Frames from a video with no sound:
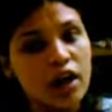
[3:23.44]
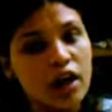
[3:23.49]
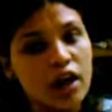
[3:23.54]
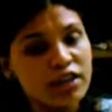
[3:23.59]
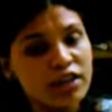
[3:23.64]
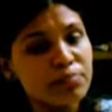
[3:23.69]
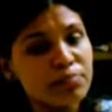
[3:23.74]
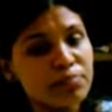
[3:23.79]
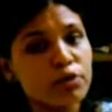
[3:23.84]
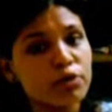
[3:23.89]
Cloud
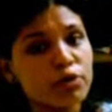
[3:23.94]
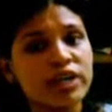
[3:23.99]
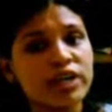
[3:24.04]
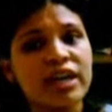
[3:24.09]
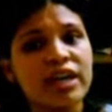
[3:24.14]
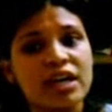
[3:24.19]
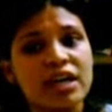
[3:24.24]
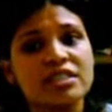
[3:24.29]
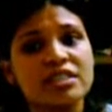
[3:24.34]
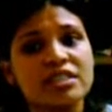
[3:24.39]

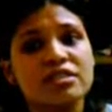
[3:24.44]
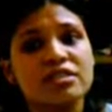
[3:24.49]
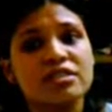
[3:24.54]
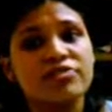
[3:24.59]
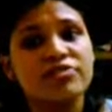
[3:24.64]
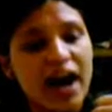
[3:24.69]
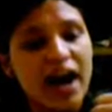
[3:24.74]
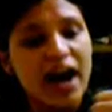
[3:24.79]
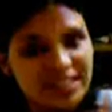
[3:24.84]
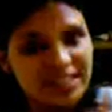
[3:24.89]
computing is
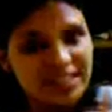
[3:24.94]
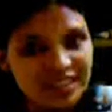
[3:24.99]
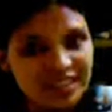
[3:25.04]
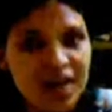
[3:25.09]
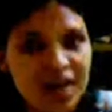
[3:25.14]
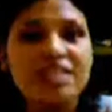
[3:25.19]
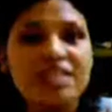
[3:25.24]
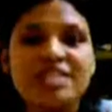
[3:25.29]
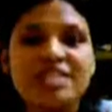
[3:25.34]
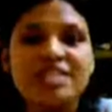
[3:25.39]

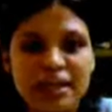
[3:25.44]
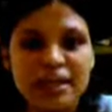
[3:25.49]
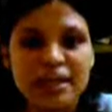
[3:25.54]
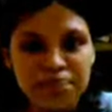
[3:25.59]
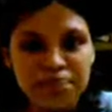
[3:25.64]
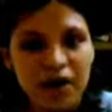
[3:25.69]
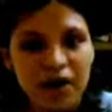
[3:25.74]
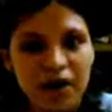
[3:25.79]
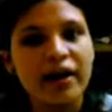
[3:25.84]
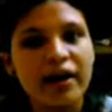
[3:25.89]
faster,
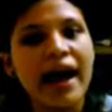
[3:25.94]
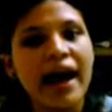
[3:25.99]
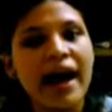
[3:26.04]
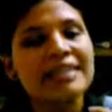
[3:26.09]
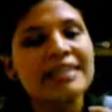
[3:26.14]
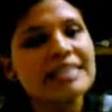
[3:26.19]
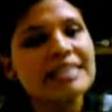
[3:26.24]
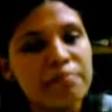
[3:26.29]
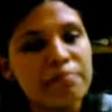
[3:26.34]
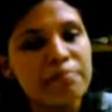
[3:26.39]
cheaper,
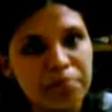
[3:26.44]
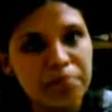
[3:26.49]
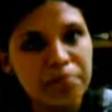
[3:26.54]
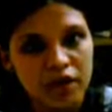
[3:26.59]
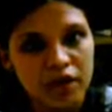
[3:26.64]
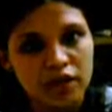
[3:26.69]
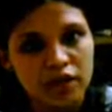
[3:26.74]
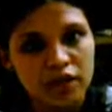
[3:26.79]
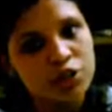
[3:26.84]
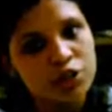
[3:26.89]
and
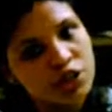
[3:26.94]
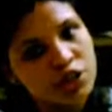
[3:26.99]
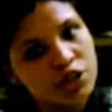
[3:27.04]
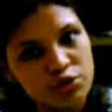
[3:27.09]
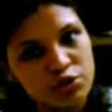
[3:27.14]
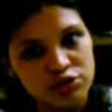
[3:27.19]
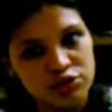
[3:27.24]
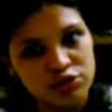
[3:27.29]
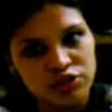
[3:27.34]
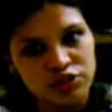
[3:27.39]
simpler to
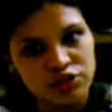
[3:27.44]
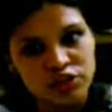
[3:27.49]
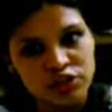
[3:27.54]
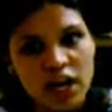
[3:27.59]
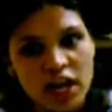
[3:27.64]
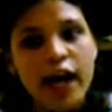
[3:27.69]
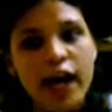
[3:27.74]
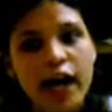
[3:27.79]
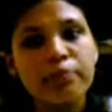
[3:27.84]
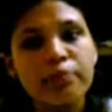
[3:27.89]
use.
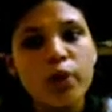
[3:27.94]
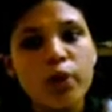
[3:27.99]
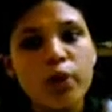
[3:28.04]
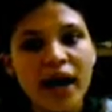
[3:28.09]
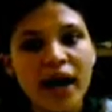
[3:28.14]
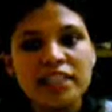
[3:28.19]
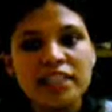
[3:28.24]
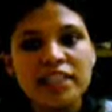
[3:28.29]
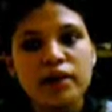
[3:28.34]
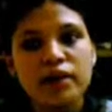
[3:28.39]
It
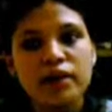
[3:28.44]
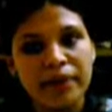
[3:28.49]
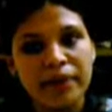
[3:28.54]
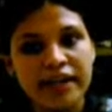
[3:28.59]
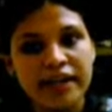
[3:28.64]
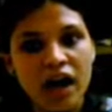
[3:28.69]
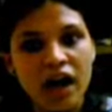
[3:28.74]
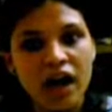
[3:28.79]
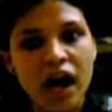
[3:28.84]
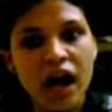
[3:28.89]
provides a
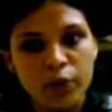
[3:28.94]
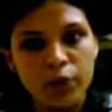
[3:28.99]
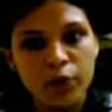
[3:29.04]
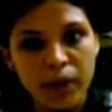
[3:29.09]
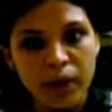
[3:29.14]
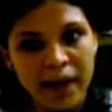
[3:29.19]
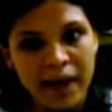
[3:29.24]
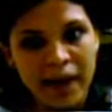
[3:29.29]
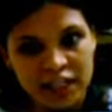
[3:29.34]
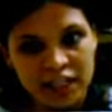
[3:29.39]
better
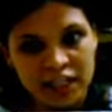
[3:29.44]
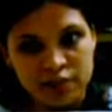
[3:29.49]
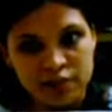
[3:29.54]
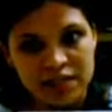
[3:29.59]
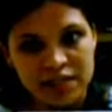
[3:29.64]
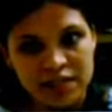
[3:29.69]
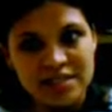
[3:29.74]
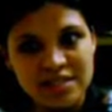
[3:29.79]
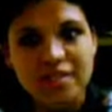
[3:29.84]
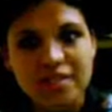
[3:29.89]
hardware
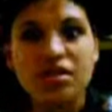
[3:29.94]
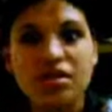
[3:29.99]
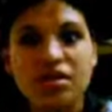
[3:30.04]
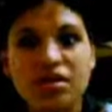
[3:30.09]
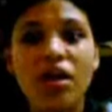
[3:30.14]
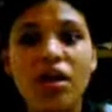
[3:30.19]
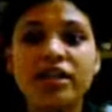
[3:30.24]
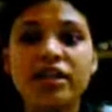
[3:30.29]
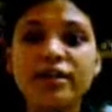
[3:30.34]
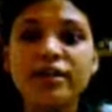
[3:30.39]
management since
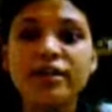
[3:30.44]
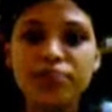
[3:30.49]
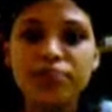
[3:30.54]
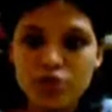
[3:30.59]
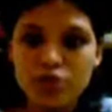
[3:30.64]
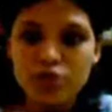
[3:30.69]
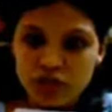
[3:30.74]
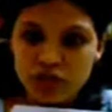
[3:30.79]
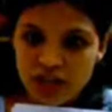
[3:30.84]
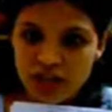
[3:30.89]
all the
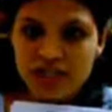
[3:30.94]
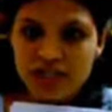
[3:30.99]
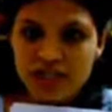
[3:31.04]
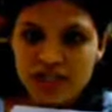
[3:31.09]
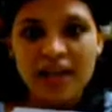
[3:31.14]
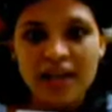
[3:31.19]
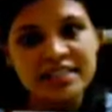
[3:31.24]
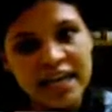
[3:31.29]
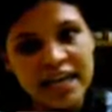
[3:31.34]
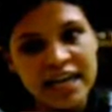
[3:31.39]
computers
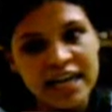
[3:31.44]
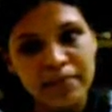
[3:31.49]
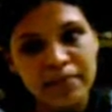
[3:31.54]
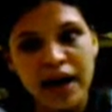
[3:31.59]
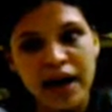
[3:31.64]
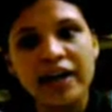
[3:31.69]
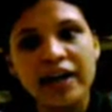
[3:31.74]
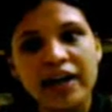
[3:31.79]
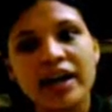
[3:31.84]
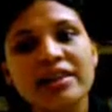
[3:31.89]
are same
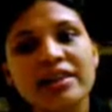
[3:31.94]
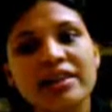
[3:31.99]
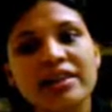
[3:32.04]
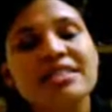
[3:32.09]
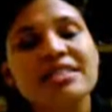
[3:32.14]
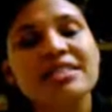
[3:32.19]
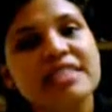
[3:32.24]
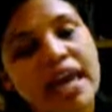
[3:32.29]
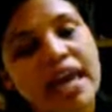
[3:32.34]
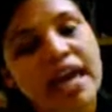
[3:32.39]
and run
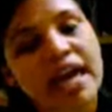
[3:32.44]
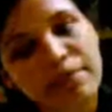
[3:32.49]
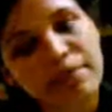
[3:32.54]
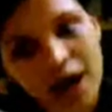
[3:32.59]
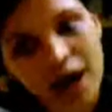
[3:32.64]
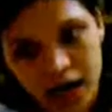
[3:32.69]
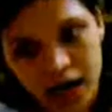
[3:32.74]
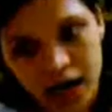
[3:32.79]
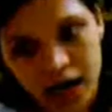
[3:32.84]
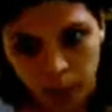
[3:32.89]
the same
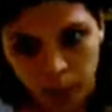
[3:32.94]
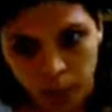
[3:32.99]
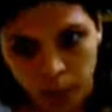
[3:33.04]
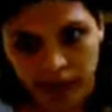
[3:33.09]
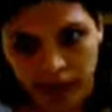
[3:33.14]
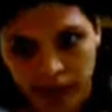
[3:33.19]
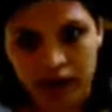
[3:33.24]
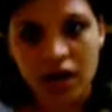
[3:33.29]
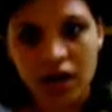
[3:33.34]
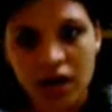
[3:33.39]

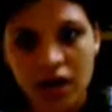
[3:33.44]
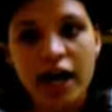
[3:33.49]
hardware.